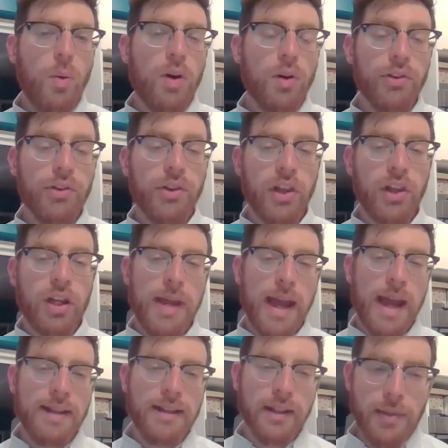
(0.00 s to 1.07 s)
We're also going to
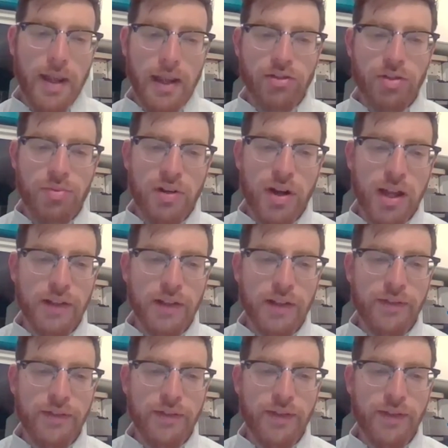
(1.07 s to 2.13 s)
be adding some extra
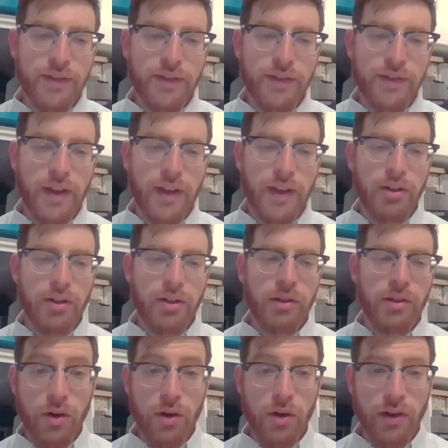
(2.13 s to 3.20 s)
prayers for anyone who's marking a
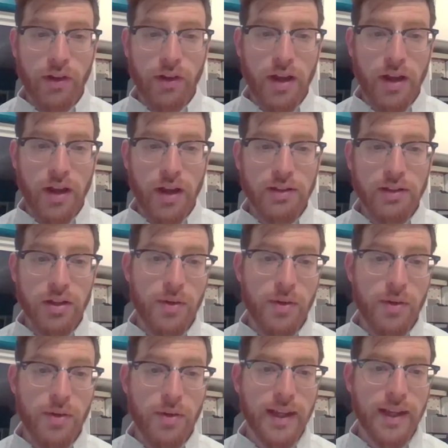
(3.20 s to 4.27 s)
yortzeit or who is
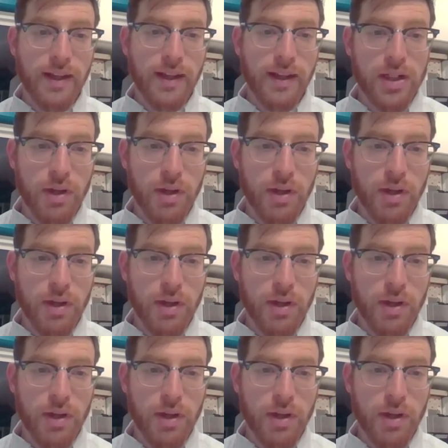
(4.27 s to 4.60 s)
saying Kaddish.